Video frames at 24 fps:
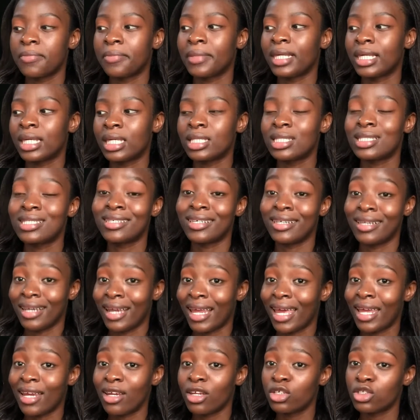begin to
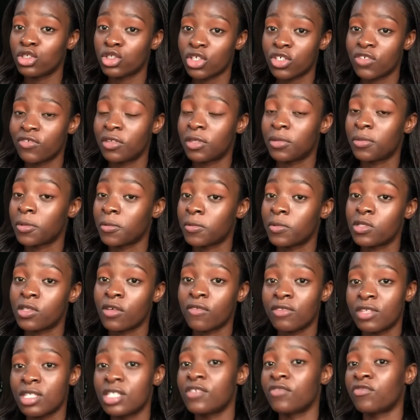learn just for the purpose
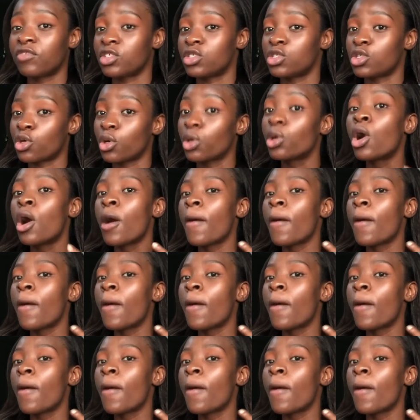of this video,